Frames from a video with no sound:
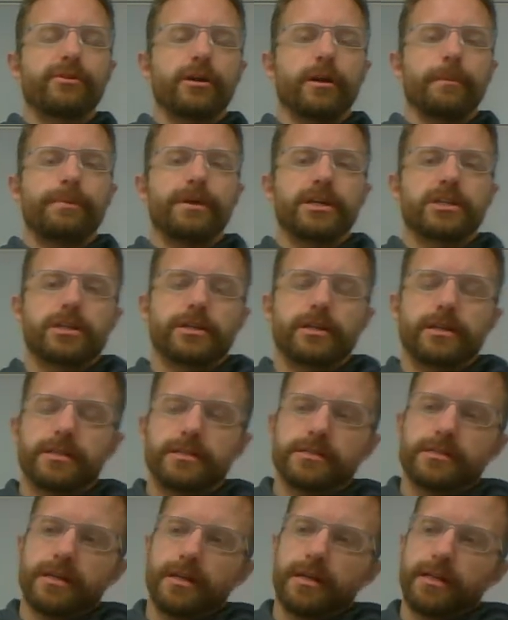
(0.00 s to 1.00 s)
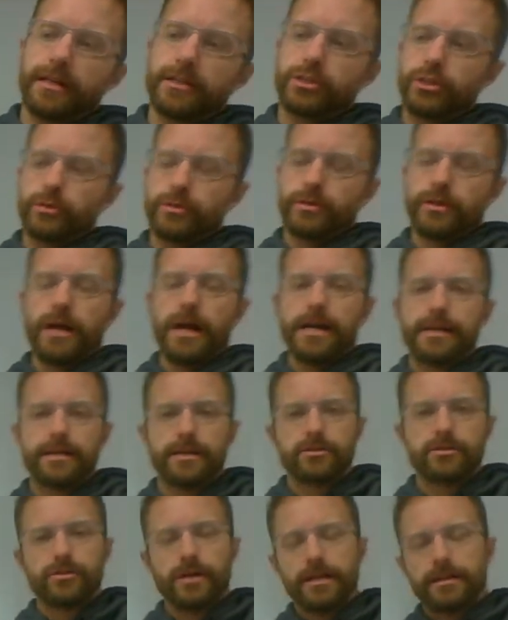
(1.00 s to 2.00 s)
to picture it is like junior high
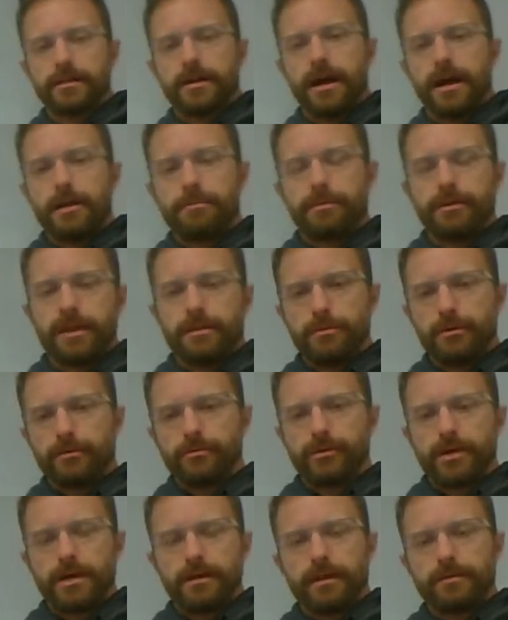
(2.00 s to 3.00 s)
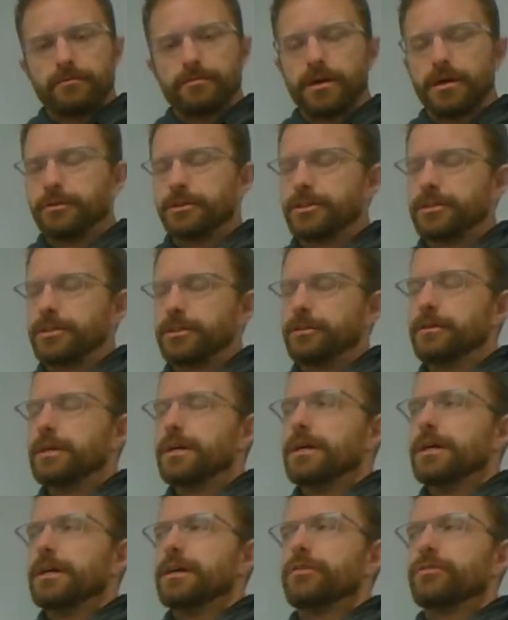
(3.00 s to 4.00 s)
kids, right? They're hyper. They move around like marbles do.
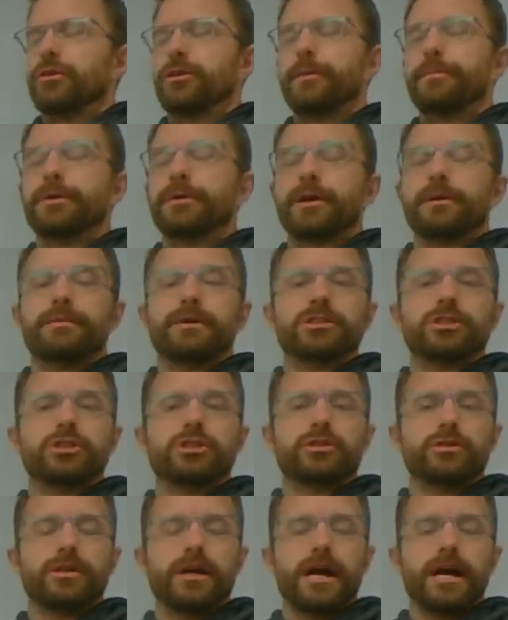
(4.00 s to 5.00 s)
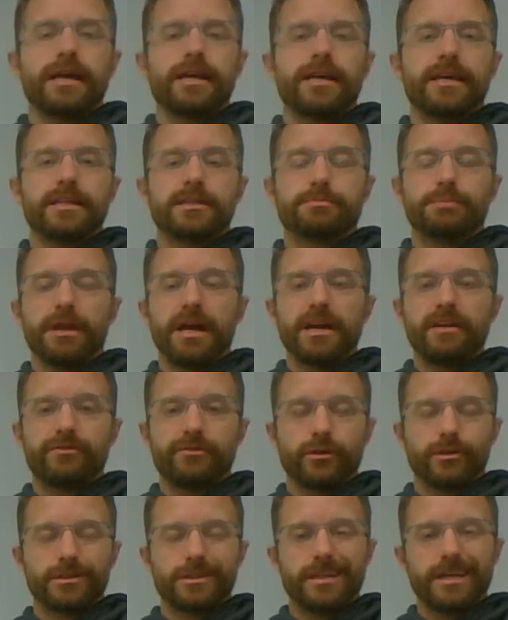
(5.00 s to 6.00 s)
So you put a bunch of junior high kids
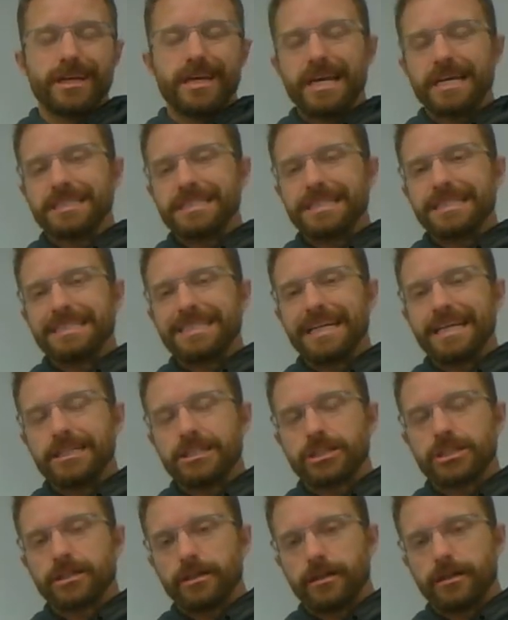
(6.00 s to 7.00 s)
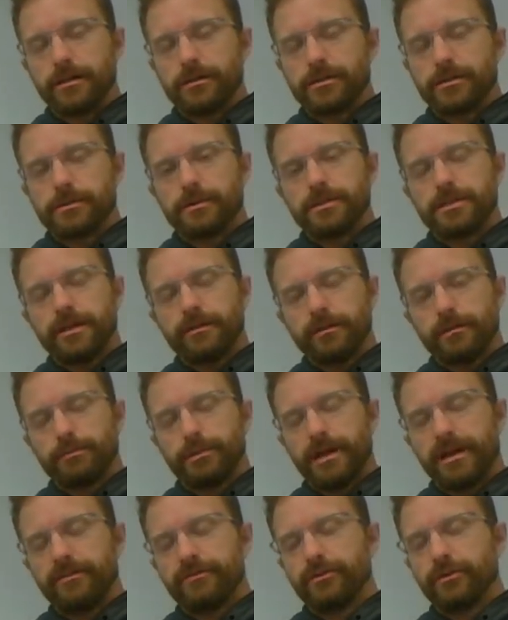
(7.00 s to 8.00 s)
blindfolded. They can't intentionally go somewhere. So you have to
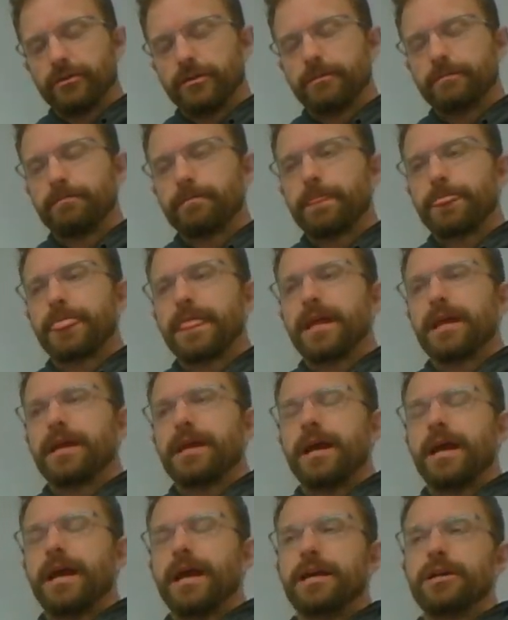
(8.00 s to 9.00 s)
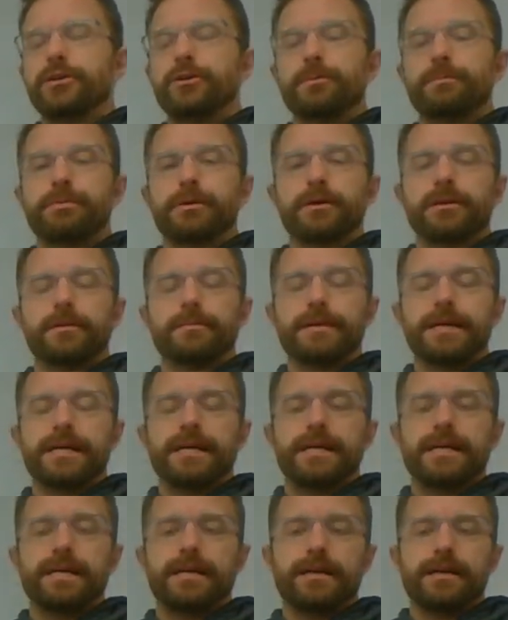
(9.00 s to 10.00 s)
blindfold them. And you put them
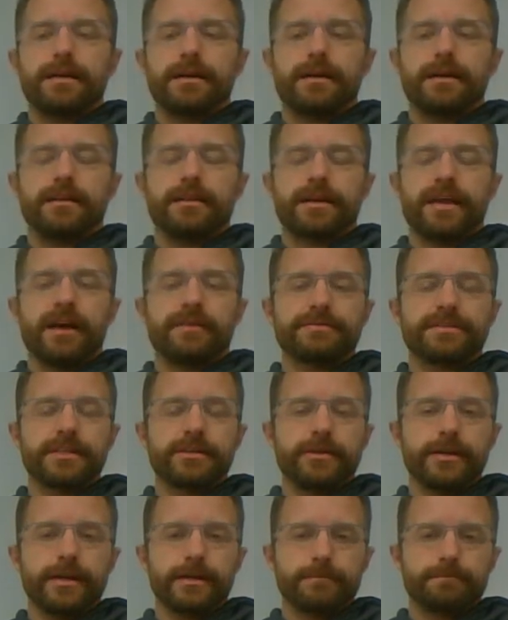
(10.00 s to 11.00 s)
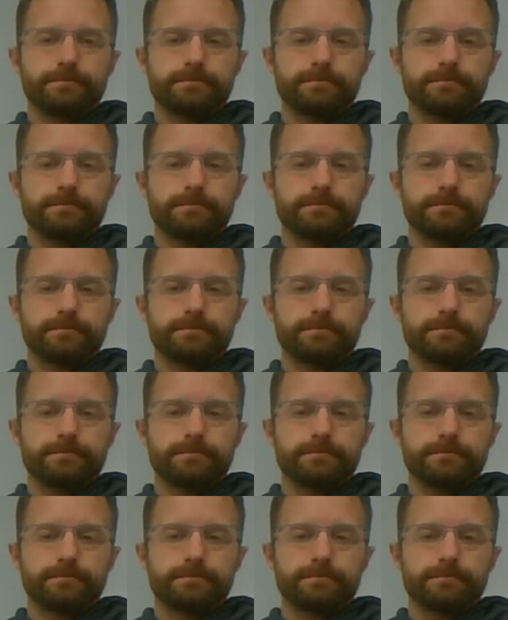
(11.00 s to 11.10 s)
in the cafeteria.